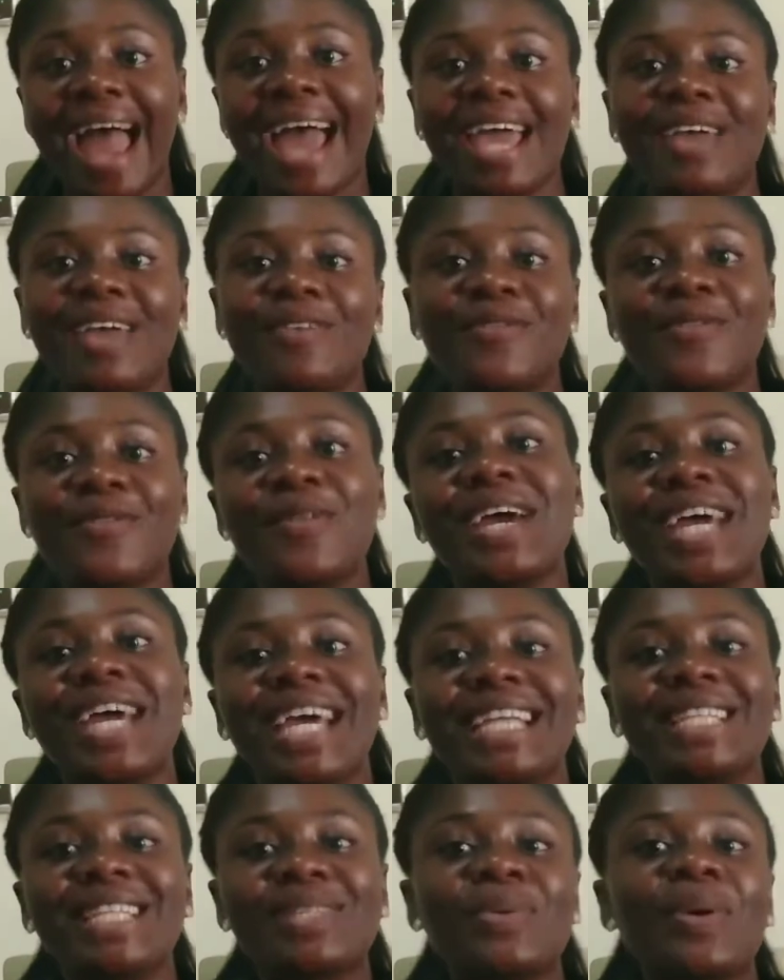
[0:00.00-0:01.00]
Hey
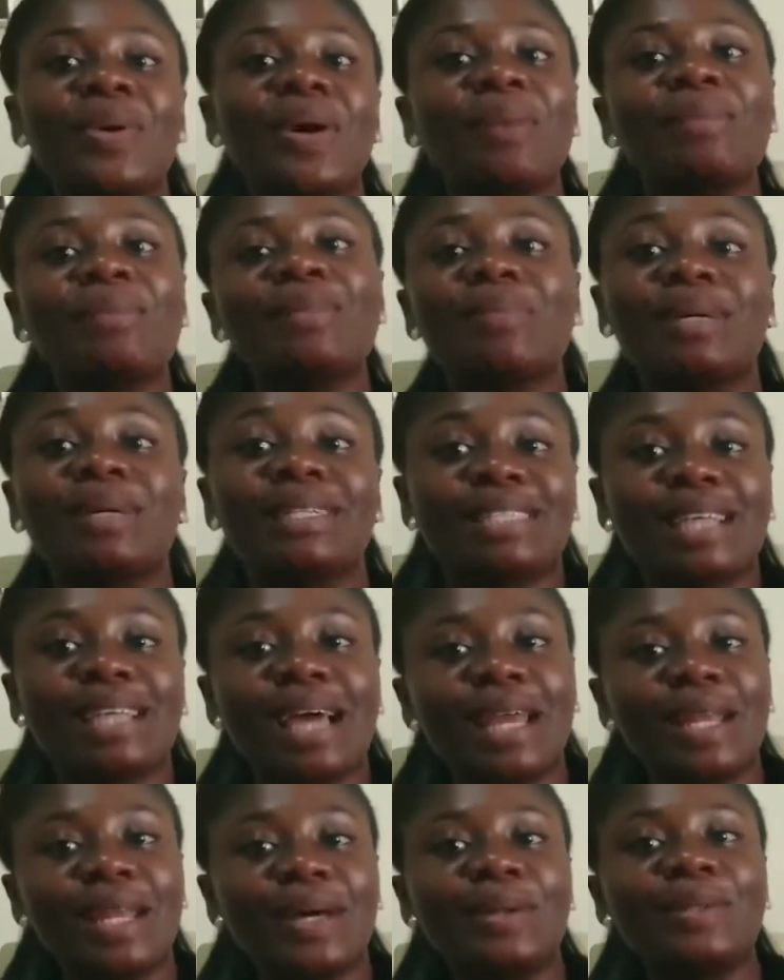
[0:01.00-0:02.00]
friends, welcome to my
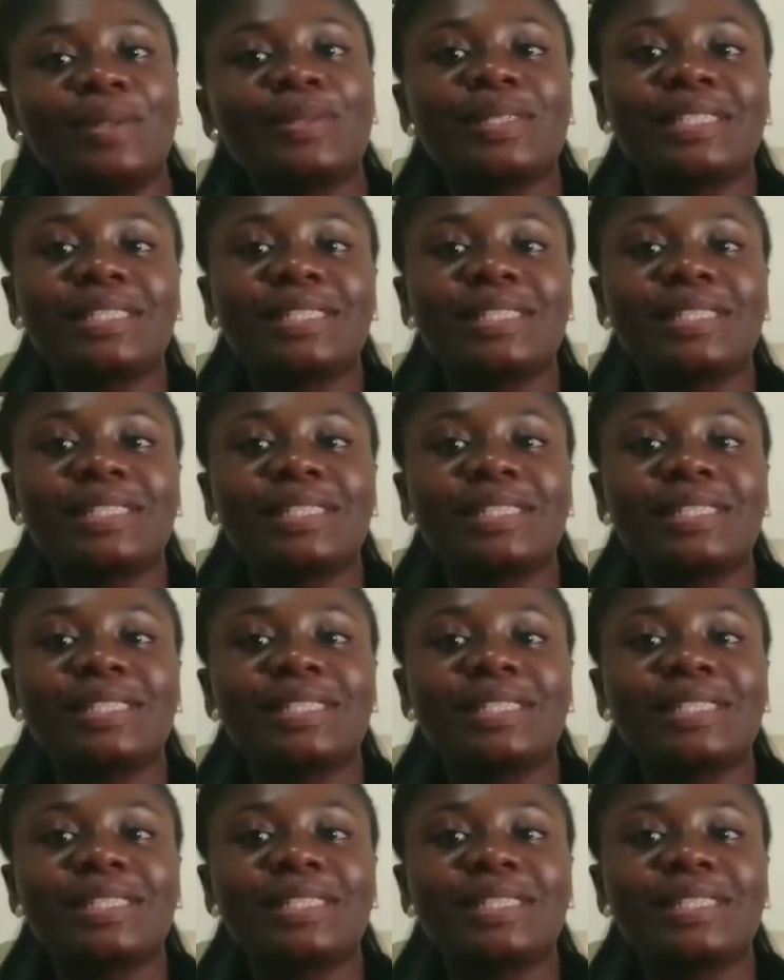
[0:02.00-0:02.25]
channel.